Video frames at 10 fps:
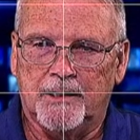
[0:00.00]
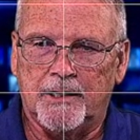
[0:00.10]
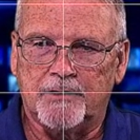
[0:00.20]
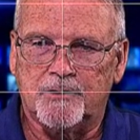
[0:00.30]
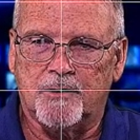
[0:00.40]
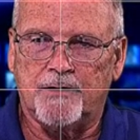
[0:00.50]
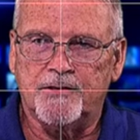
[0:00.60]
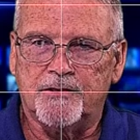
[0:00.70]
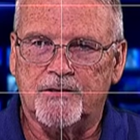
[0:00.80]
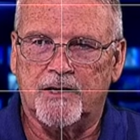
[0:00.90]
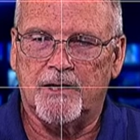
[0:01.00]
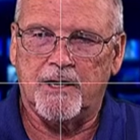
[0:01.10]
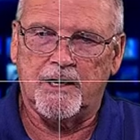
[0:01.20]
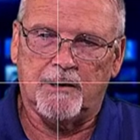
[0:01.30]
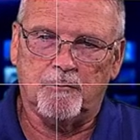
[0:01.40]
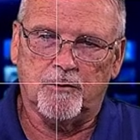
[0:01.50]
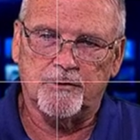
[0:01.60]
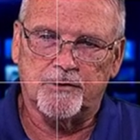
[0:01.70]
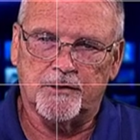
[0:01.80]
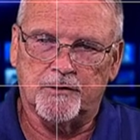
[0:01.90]
And so I've just said, hey, I want
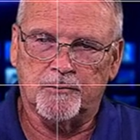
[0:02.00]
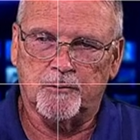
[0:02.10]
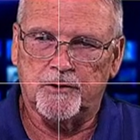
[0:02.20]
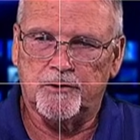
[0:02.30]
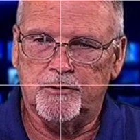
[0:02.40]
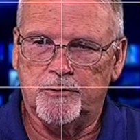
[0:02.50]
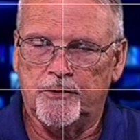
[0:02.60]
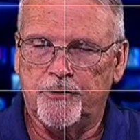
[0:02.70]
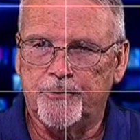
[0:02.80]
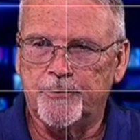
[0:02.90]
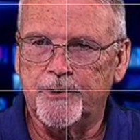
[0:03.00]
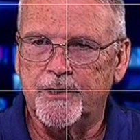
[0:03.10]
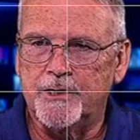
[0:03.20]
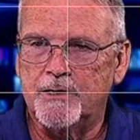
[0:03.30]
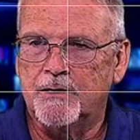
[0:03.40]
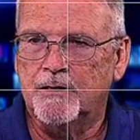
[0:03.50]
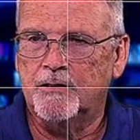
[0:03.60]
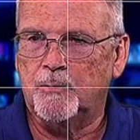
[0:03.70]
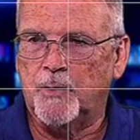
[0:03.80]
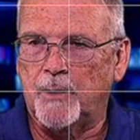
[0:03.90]
stingers 1, 2, and 3
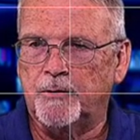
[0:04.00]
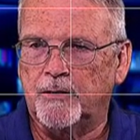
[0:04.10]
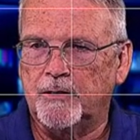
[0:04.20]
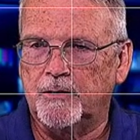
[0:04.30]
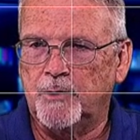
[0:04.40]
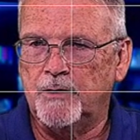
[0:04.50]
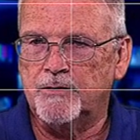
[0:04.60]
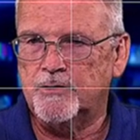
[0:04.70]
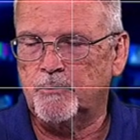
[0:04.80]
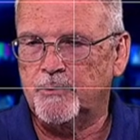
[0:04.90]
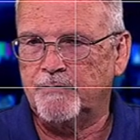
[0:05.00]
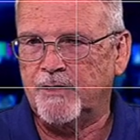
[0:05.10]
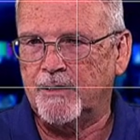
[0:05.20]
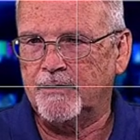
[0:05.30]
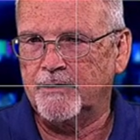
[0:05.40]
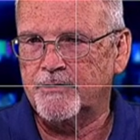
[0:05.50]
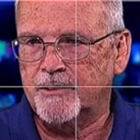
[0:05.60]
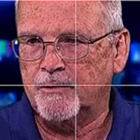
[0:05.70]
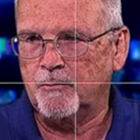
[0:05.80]
to populate the buttons. So whenever I click stinger